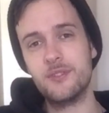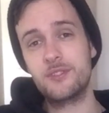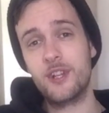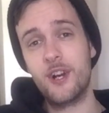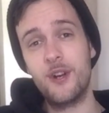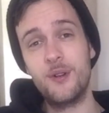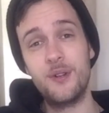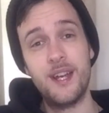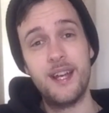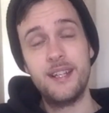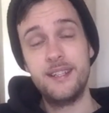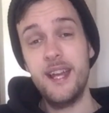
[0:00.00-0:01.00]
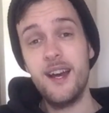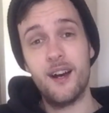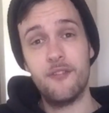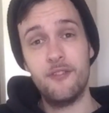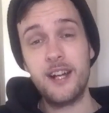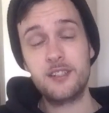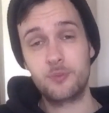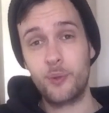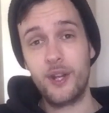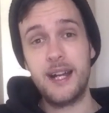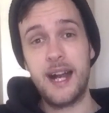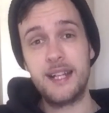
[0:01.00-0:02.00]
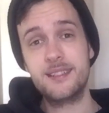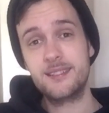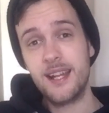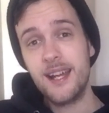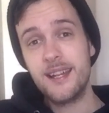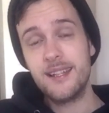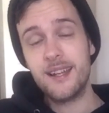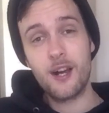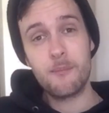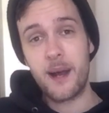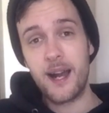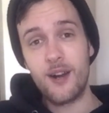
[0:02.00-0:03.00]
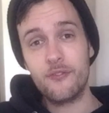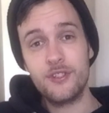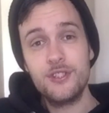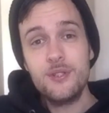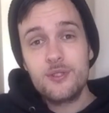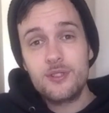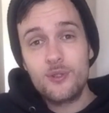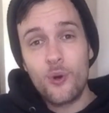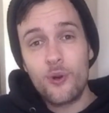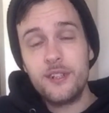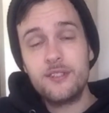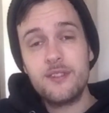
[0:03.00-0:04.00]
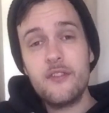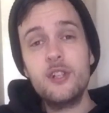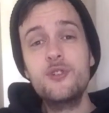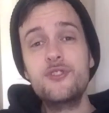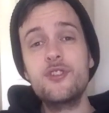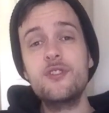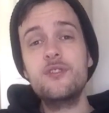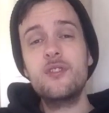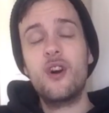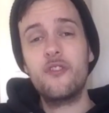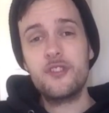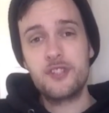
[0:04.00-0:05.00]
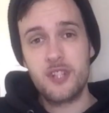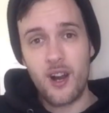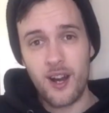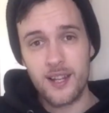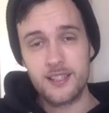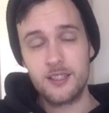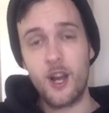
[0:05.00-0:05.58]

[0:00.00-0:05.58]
So, yeah, that's what I had to say about the new story, Revolution of the Daleks.